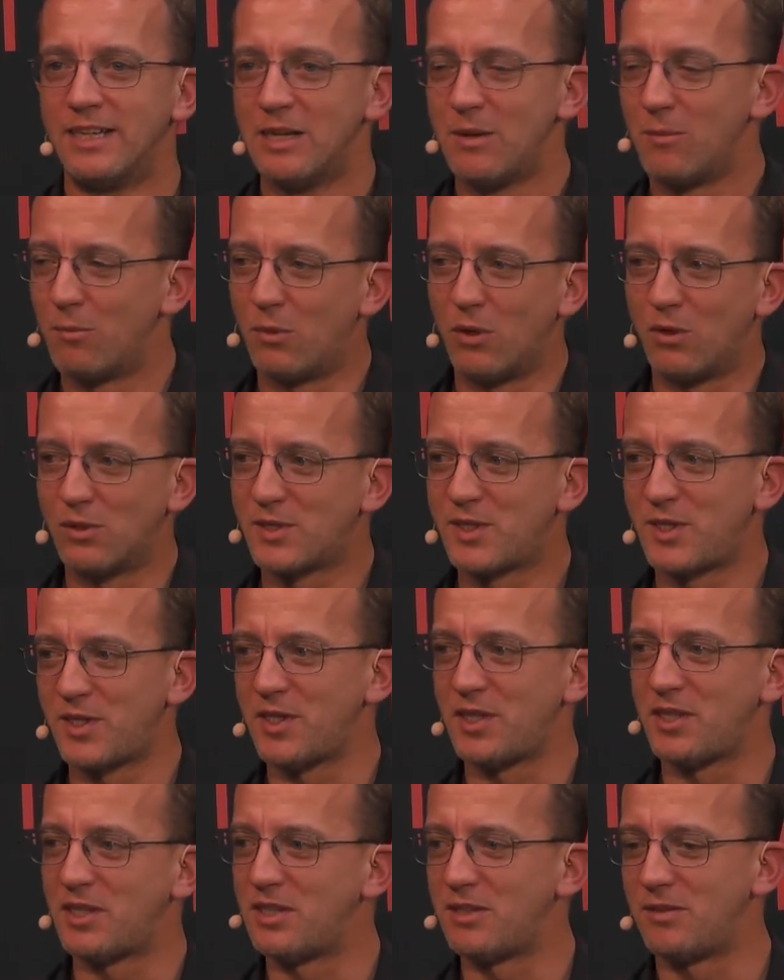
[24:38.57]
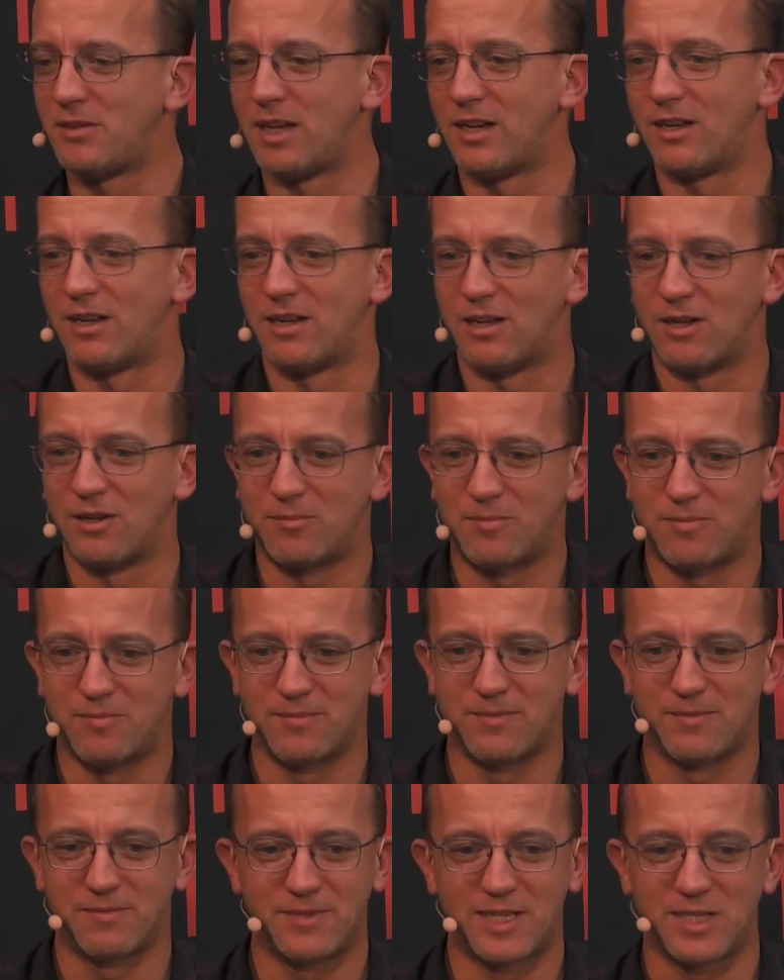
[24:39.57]

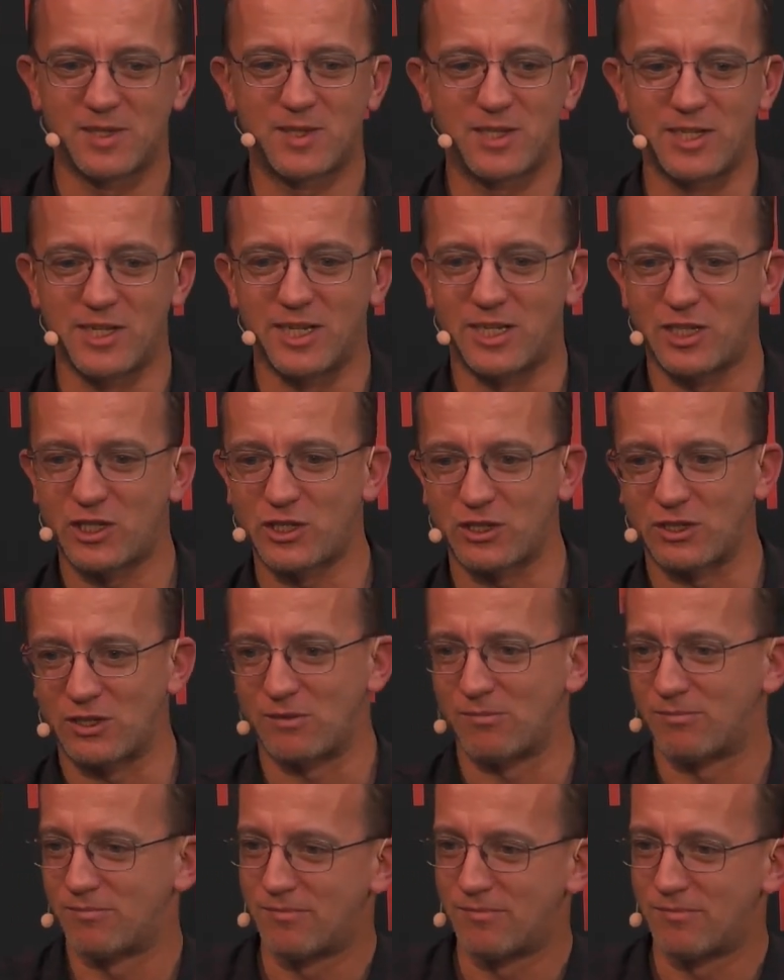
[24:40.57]
multi-destination,